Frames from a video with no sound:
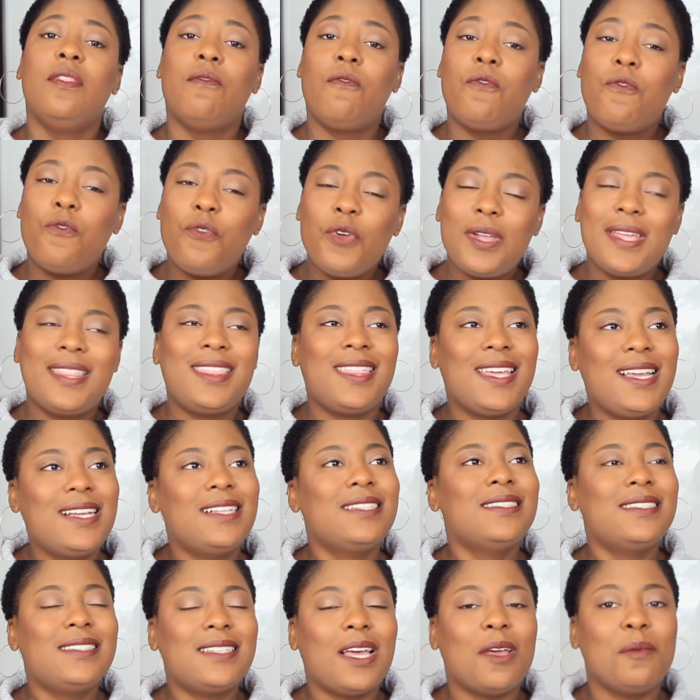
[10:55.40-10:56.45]
free
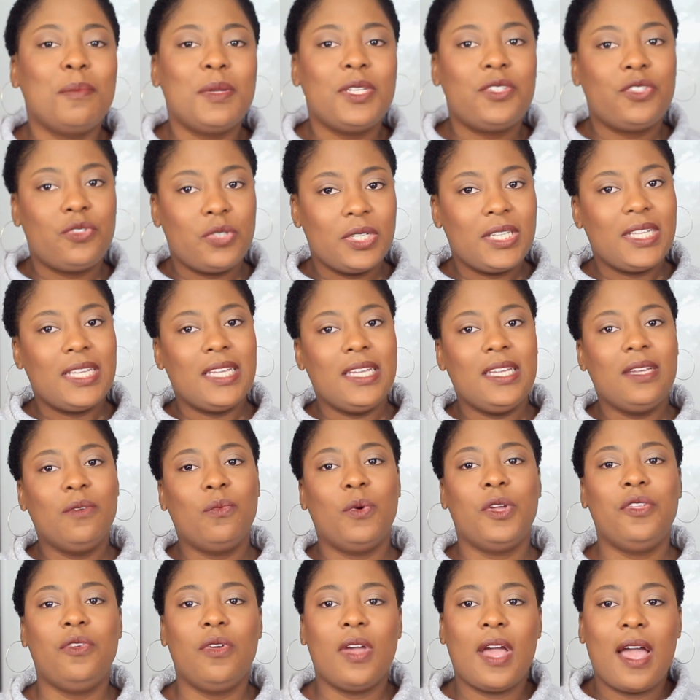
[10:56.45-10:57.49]
things are a bit tricky
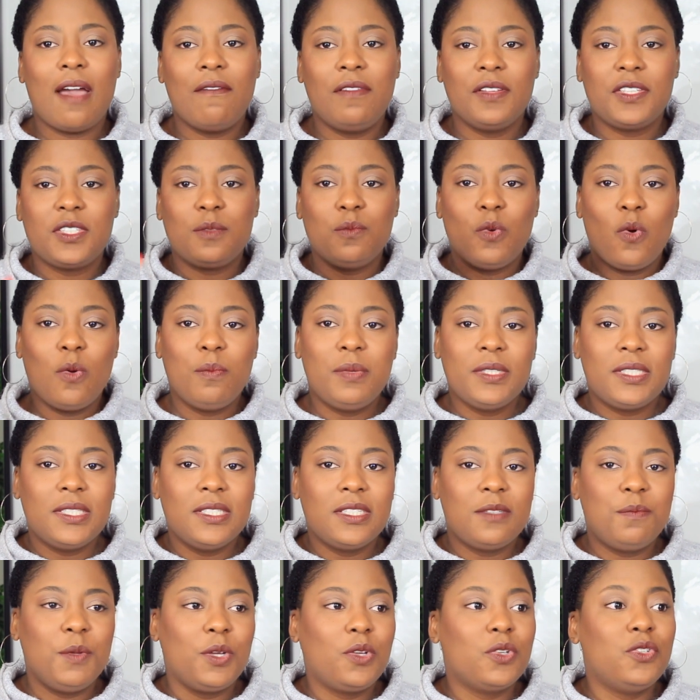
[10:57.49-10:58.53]
when you have a small
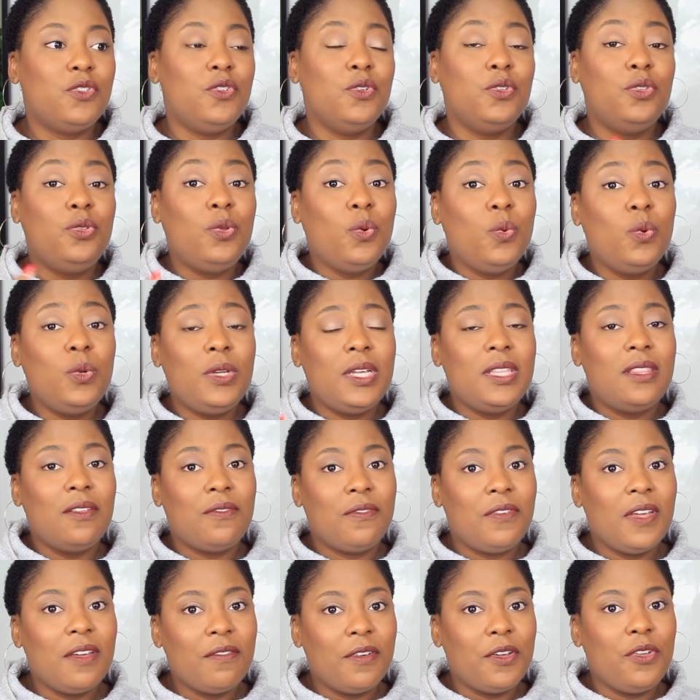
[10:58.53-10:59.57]
business, because you do need the
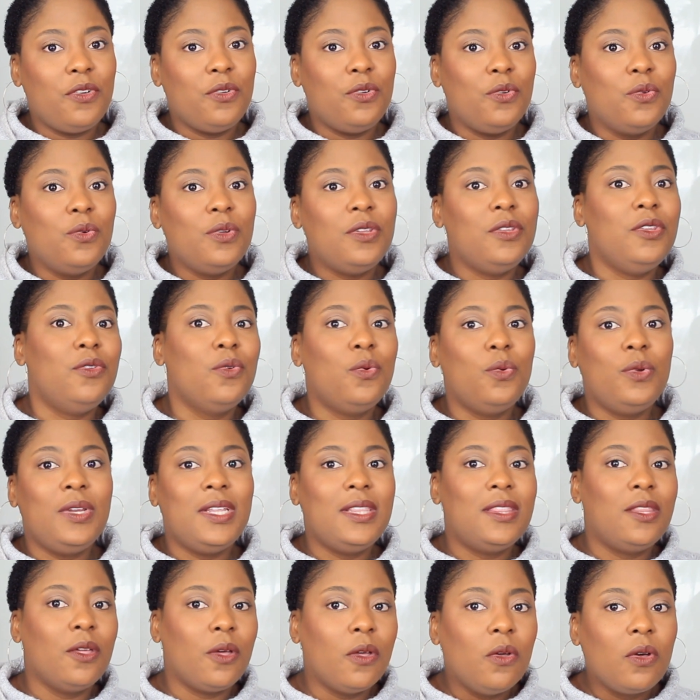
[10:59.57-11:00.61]
favor, you do
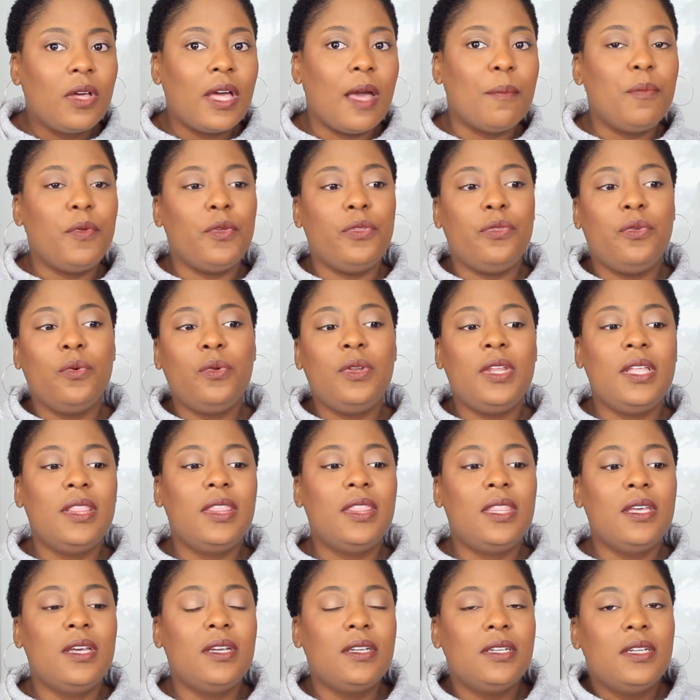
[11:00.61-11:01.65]
need the hookup, you do need
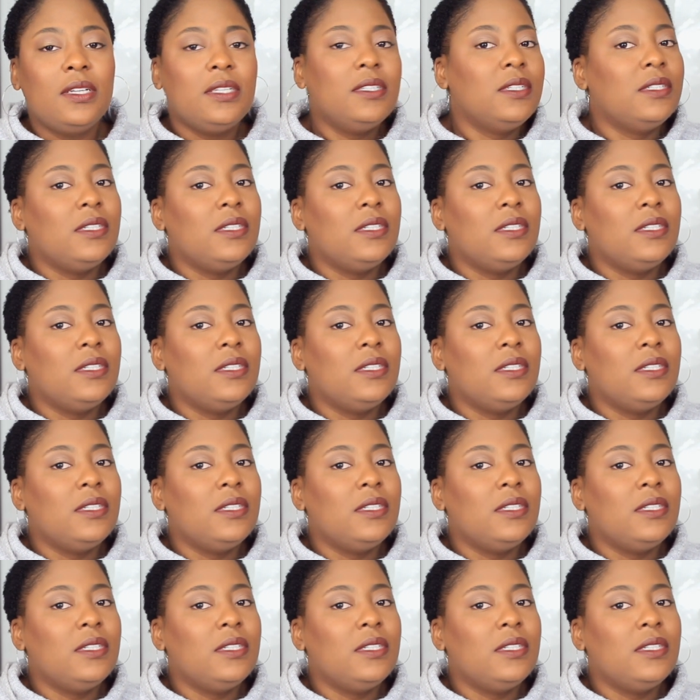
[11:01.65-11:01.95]
the